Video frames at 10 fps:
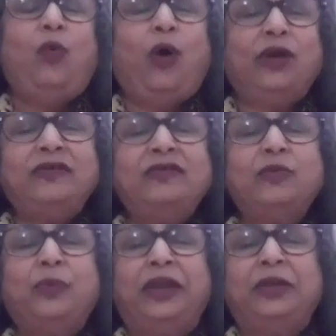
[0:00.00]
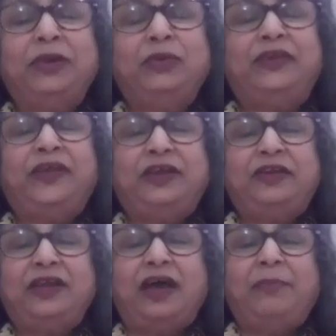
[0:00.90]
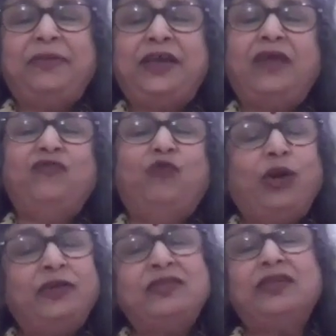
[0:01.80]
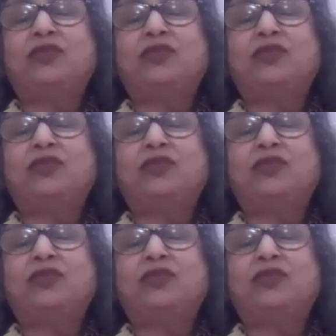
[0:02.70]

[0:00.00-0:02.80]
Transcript: what is available with the Indian Army and what is